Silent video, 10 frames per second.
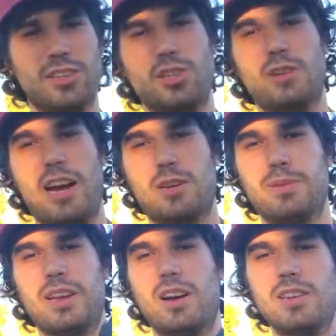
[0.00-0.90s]
scratch,
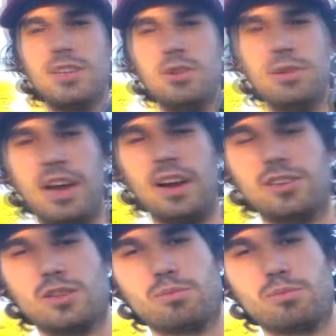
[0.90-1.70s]
but like, honestly, who cares?